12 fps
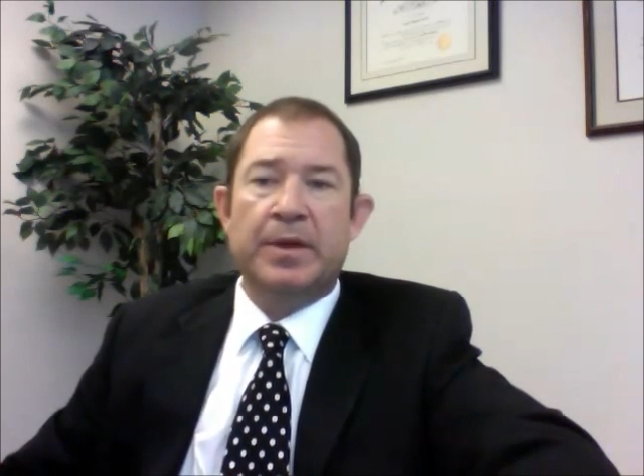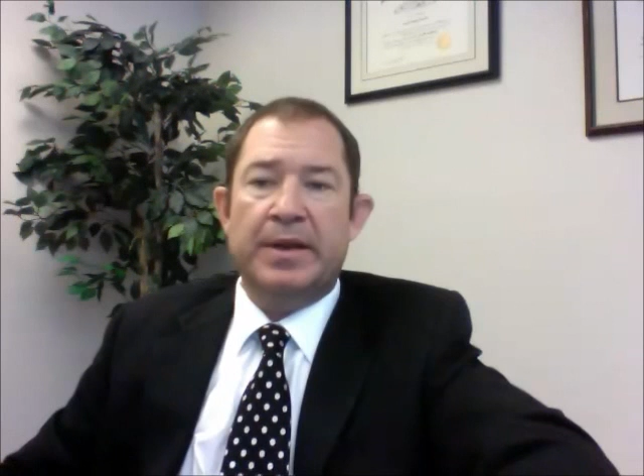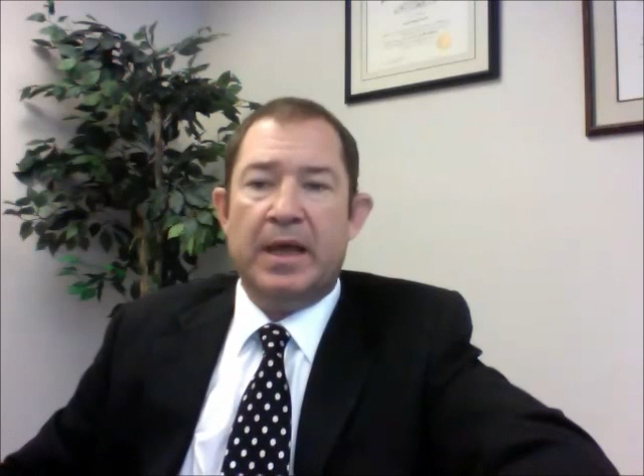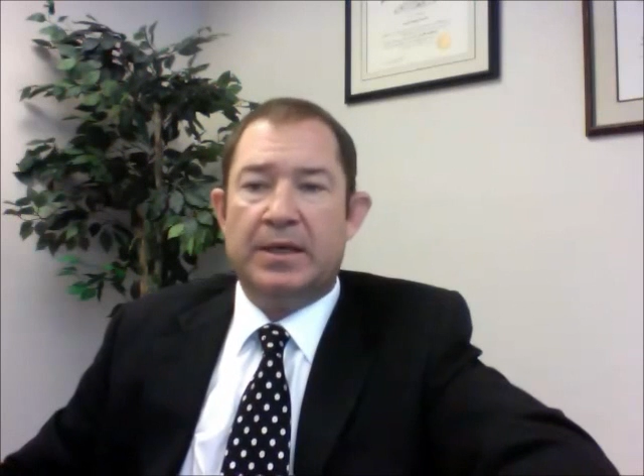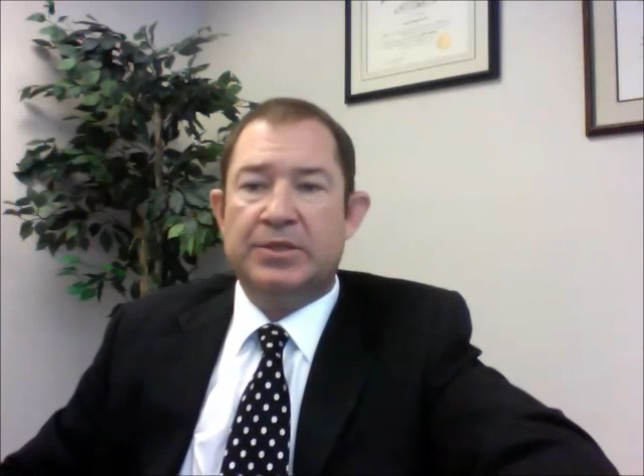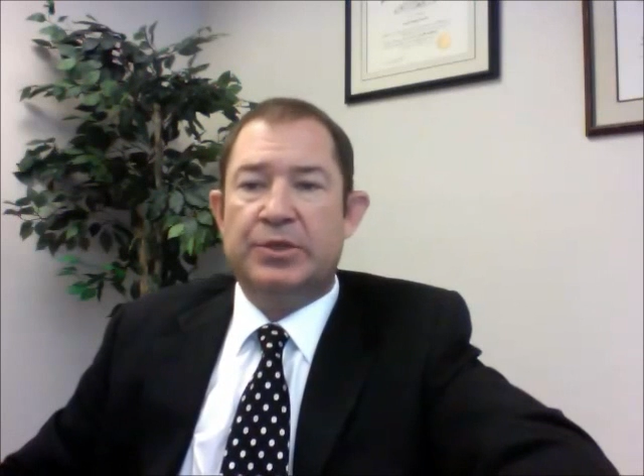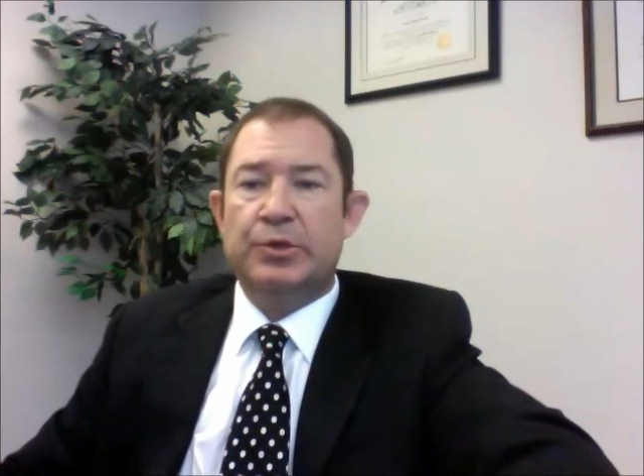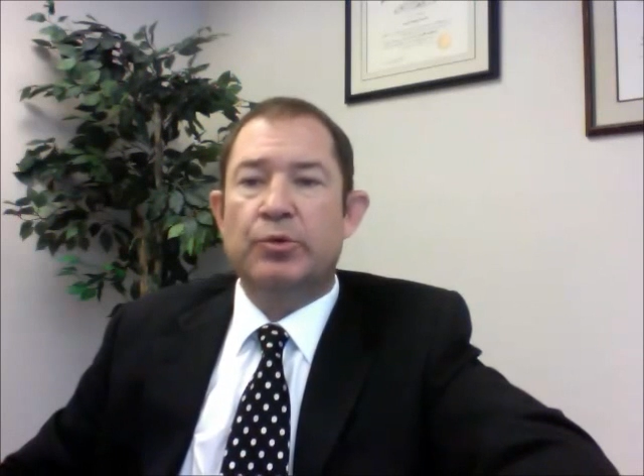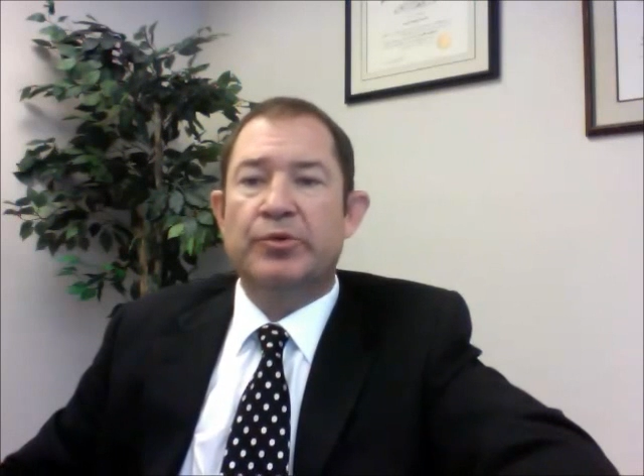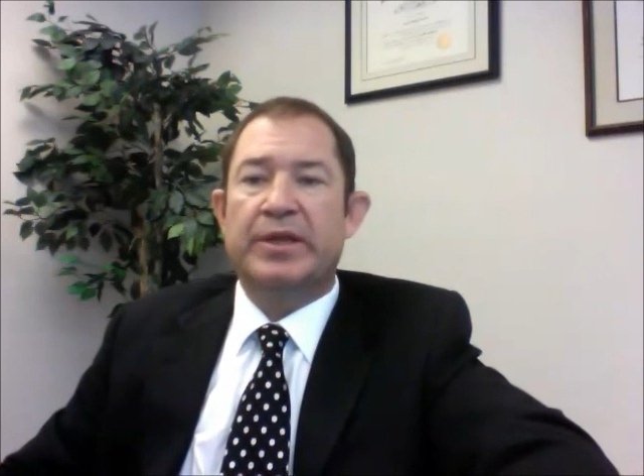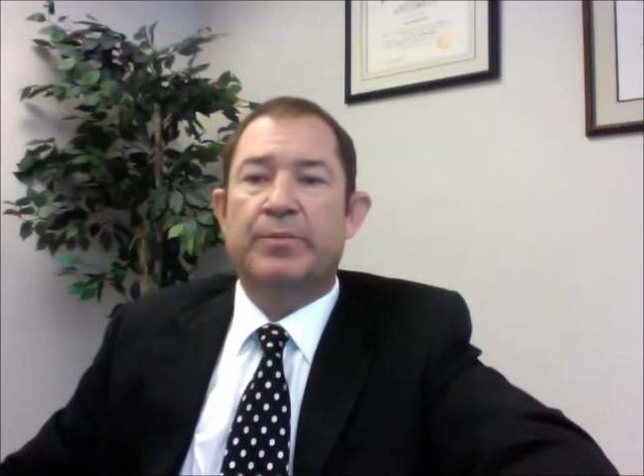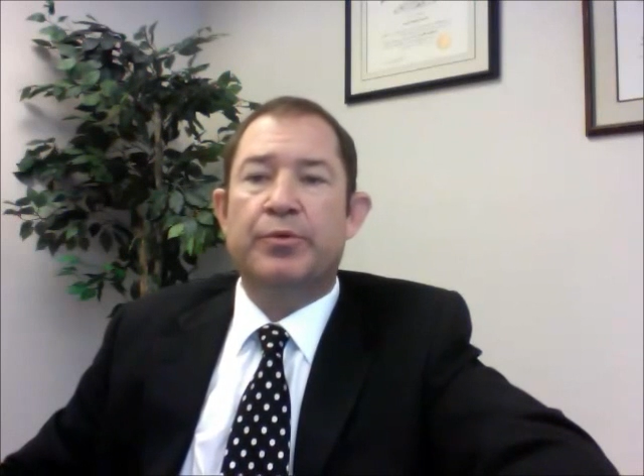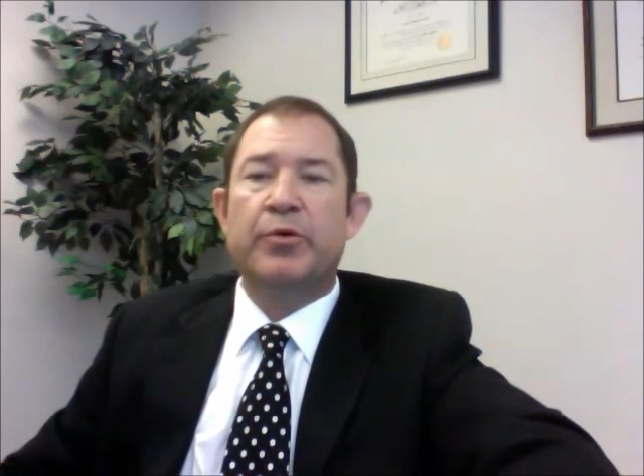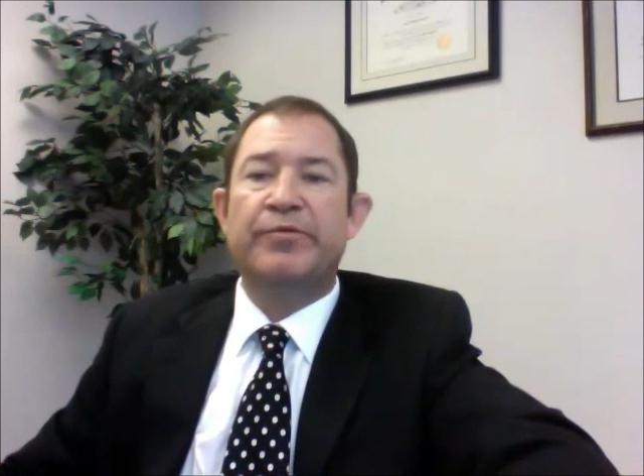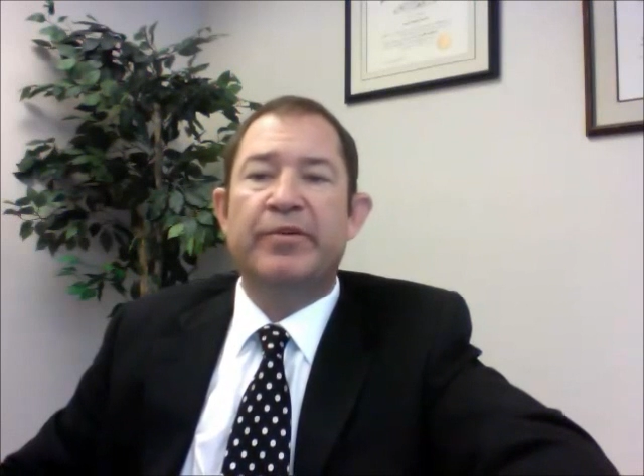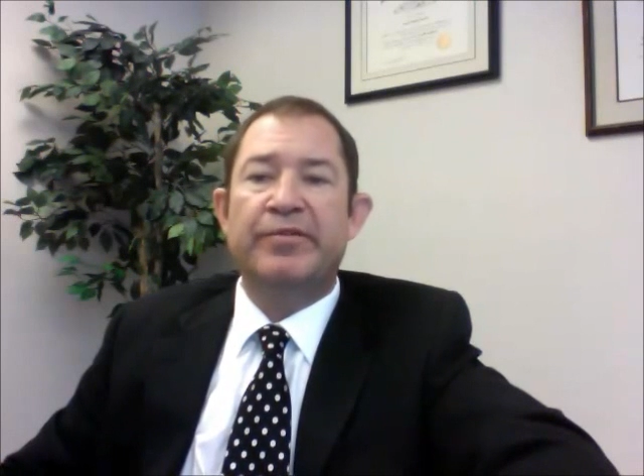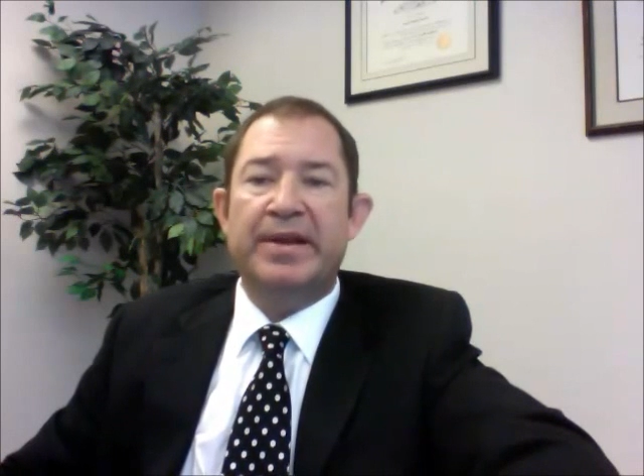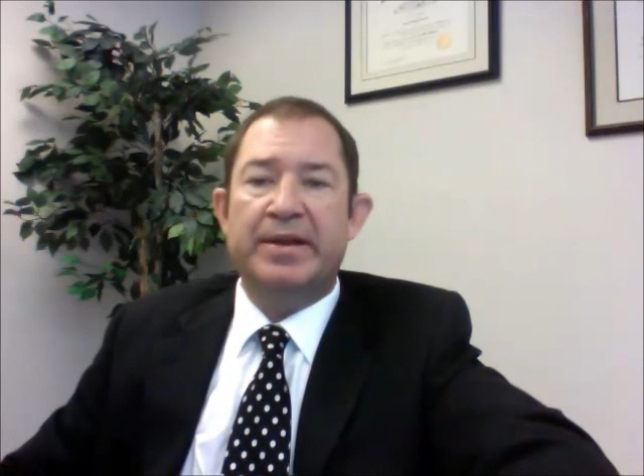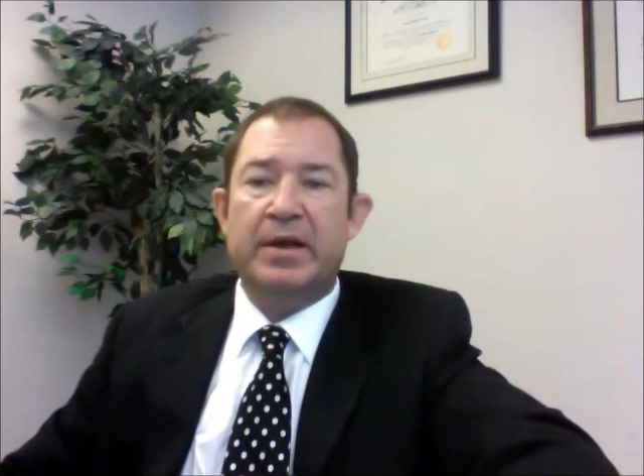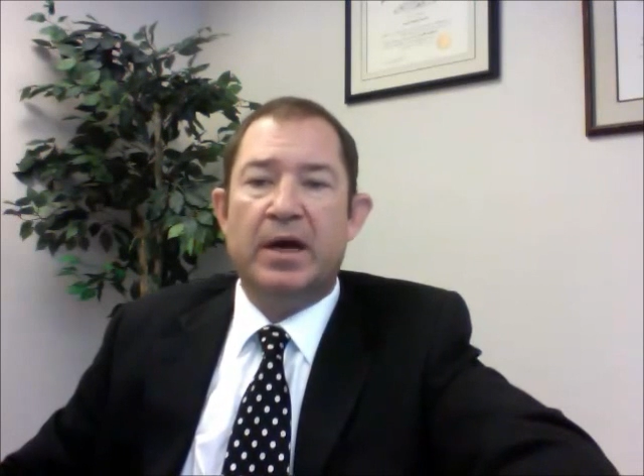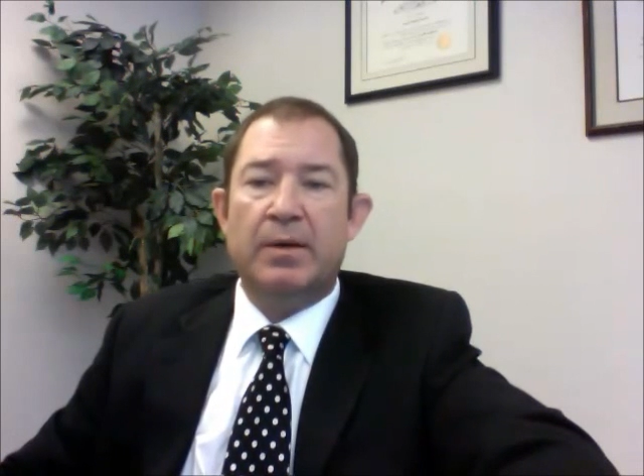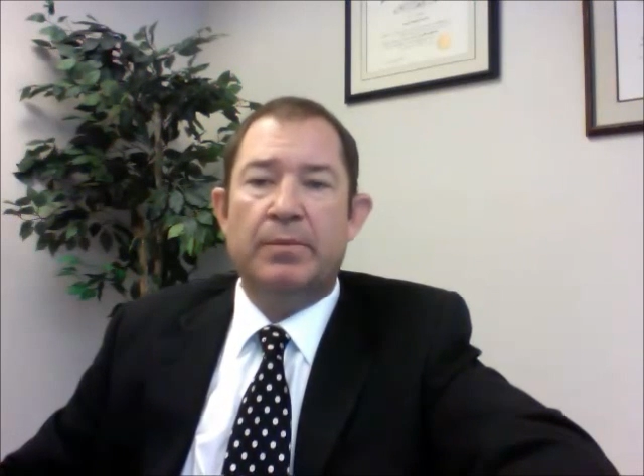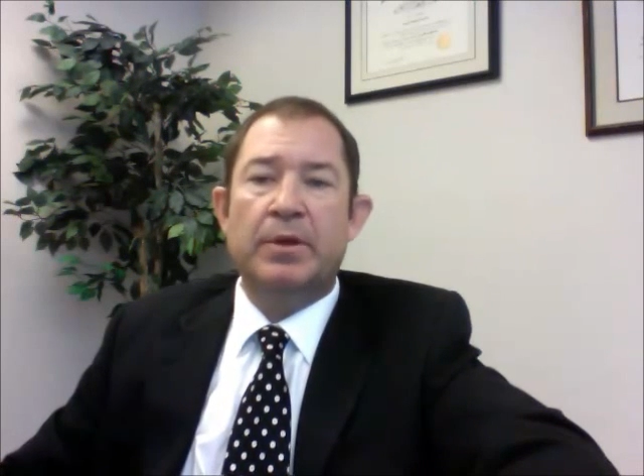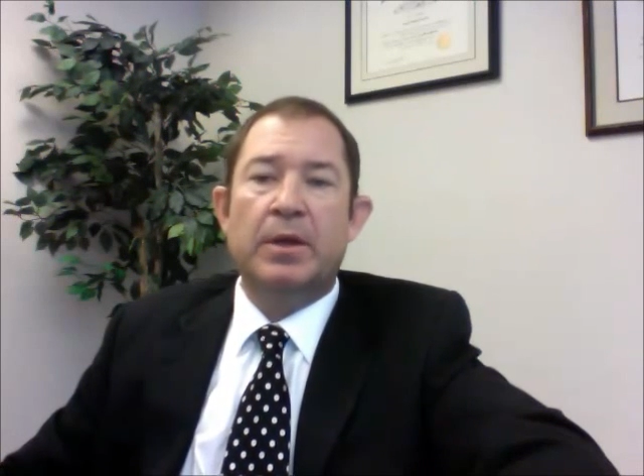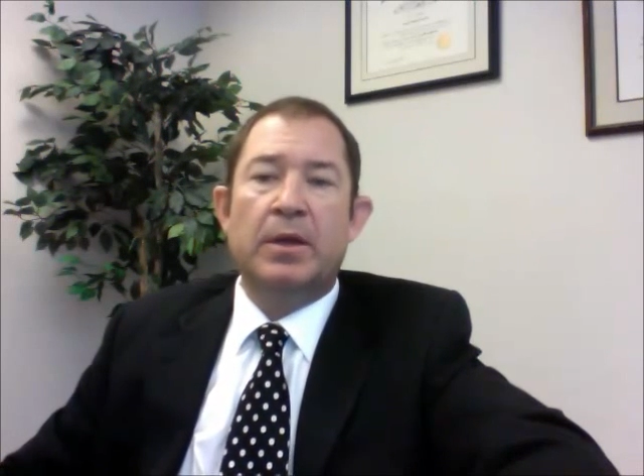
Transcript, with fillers: Next, you will need proof of income,